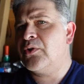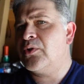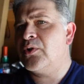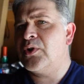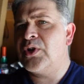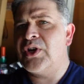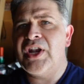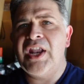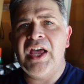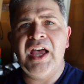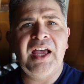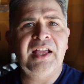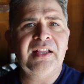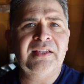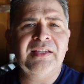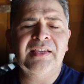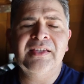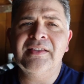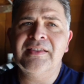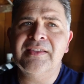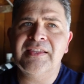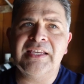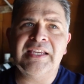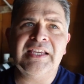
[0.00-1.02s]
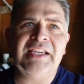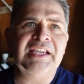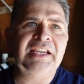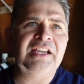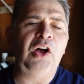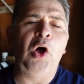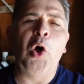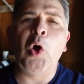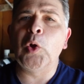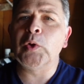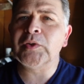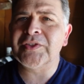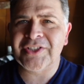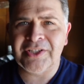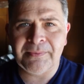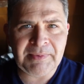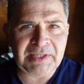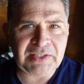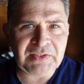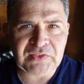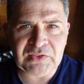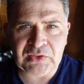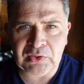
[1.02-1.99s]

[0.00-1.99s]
are not the ultimate